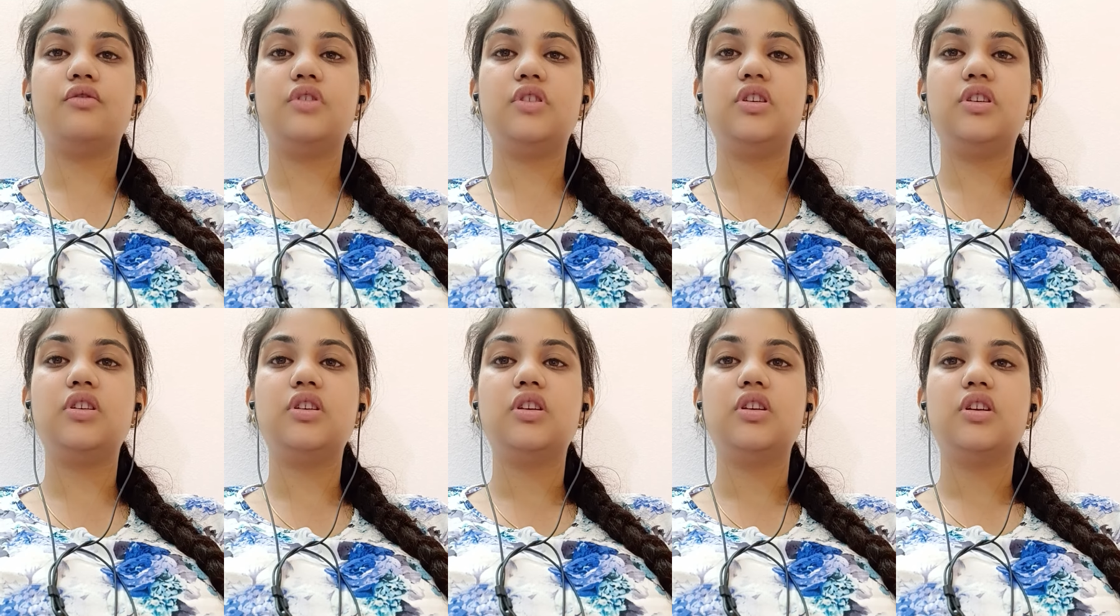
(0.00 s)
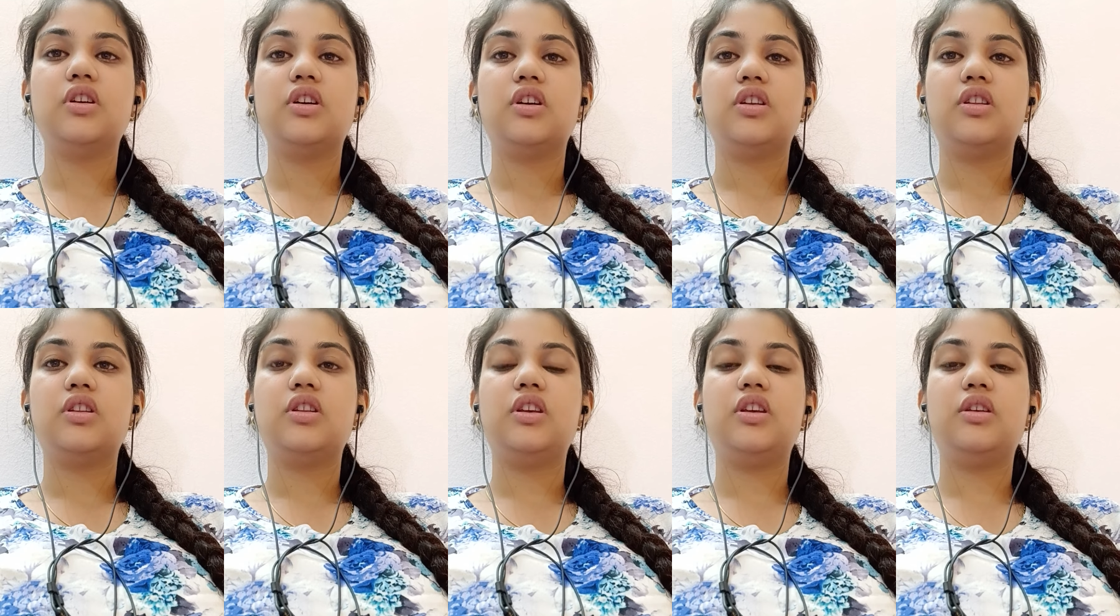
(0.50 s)
the
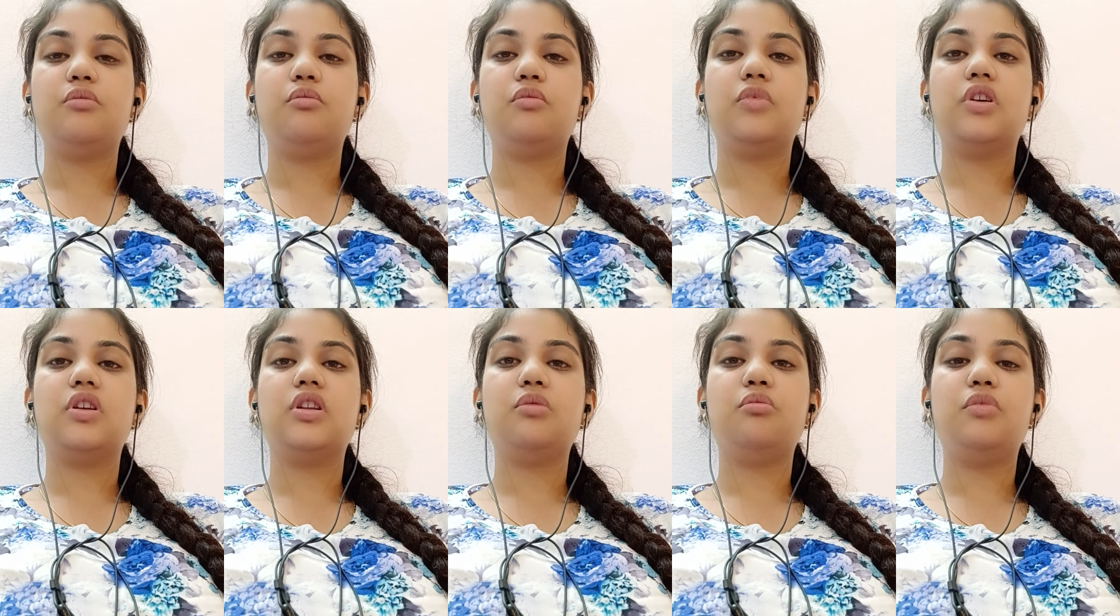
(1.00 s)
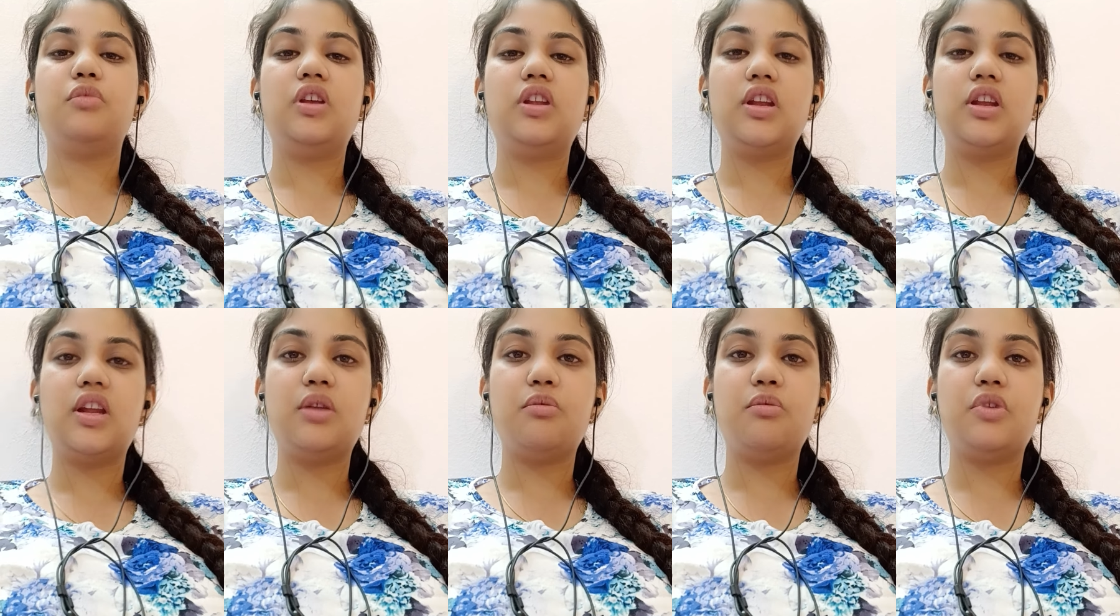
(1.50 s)
mean
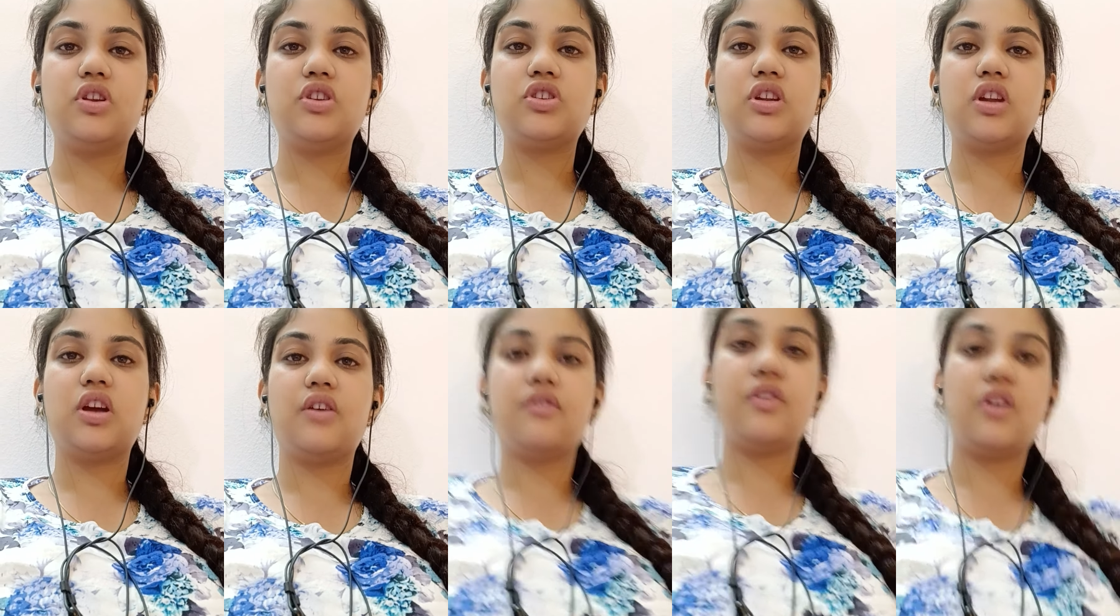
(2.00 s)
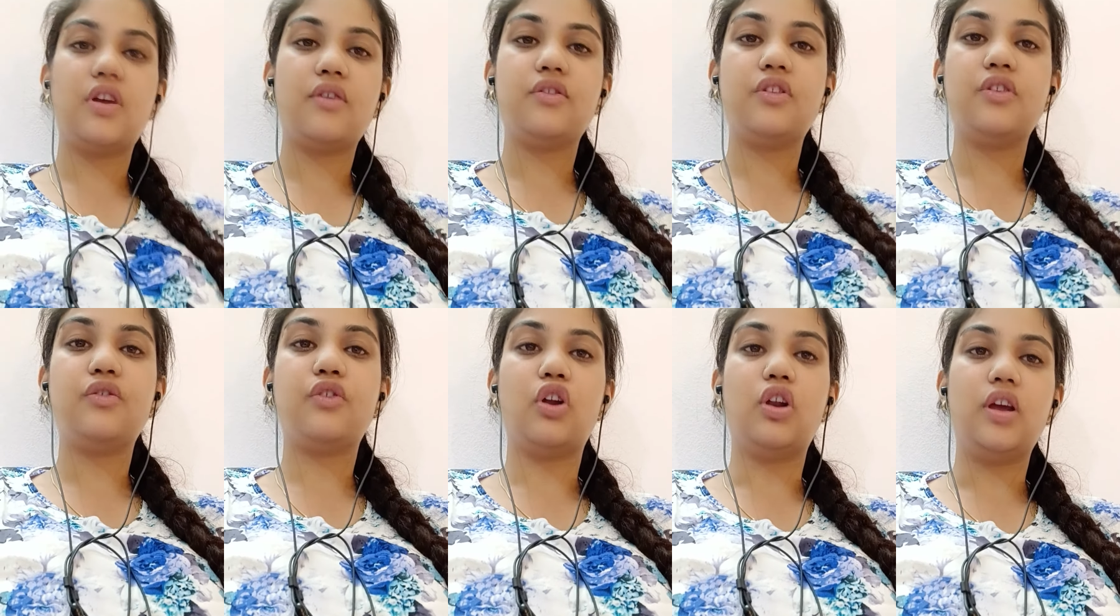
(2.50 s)
elimination half-life of the
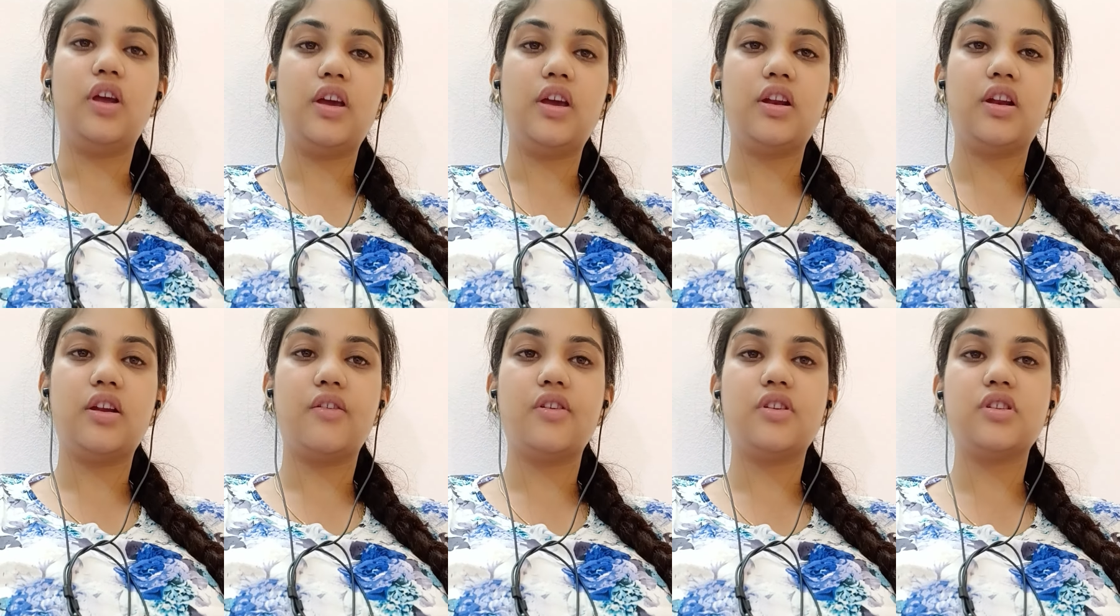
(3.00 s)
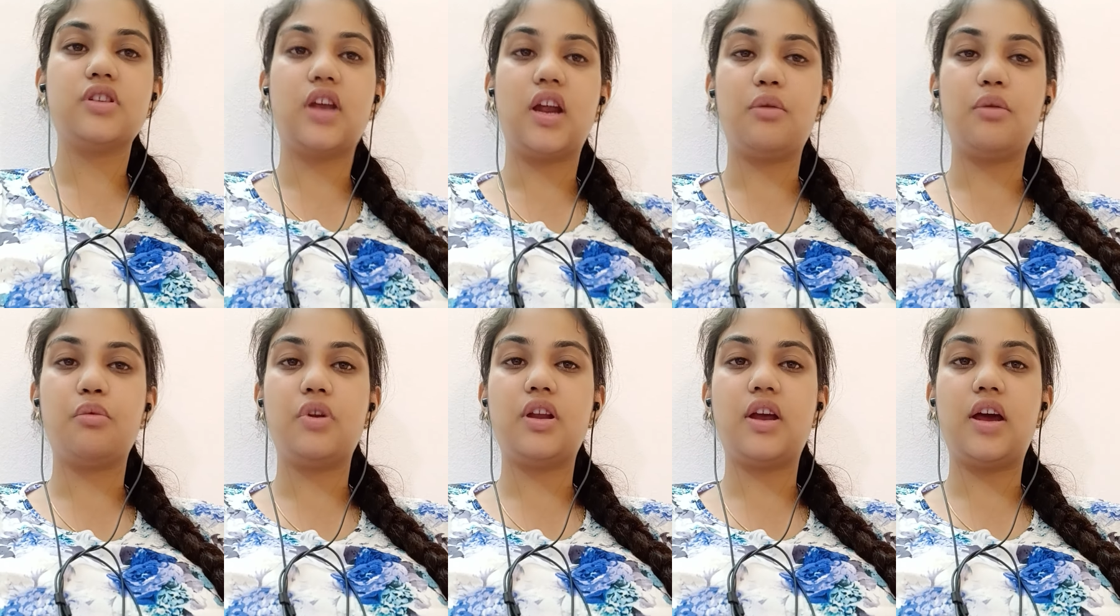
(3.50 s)
following intermittent